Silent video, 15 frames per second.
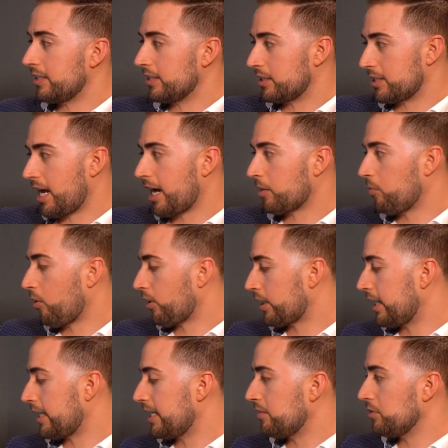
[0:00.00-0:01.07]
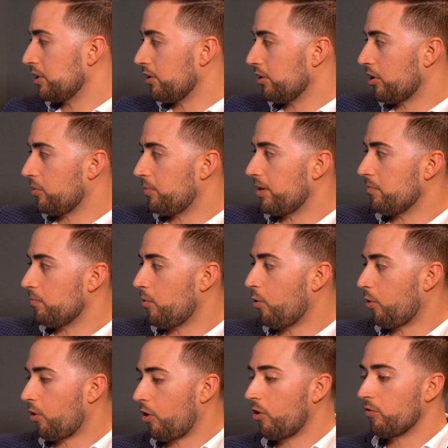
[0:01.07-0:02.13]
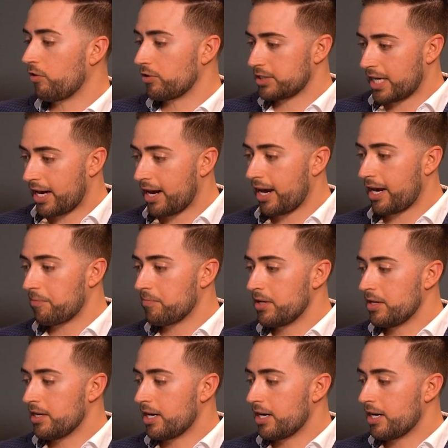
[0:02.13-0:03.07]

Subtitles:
the stock market gives you a little bit more over time,